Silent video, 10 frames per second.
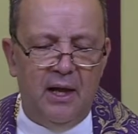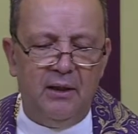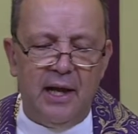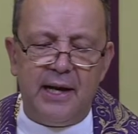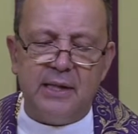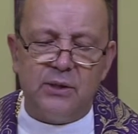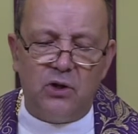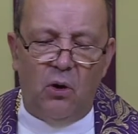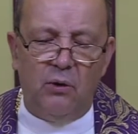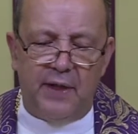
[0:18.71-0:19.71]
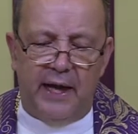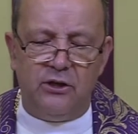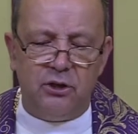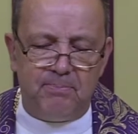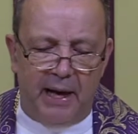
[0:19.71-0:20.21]
Let us go then
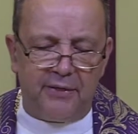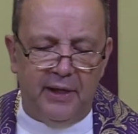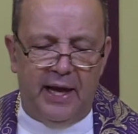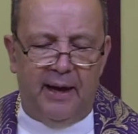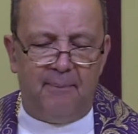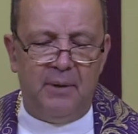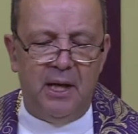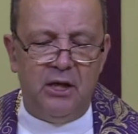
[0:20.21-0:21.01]
to Bethlehem